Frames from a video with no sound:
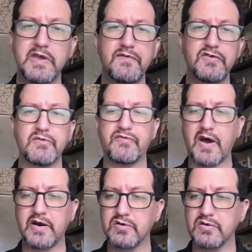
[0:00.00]
some
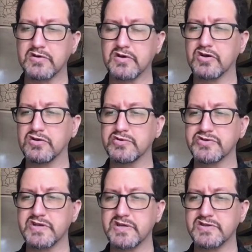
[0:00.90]
final
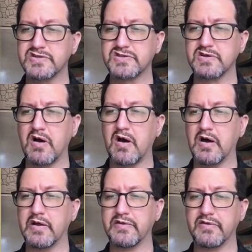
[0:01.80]
conclusions
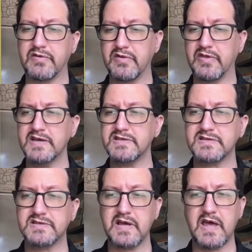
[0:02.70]
on
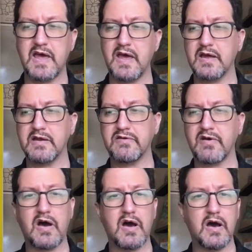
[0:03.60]
this, and
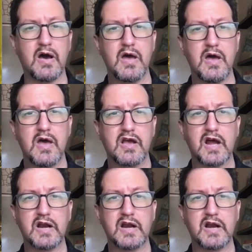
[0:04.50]
kind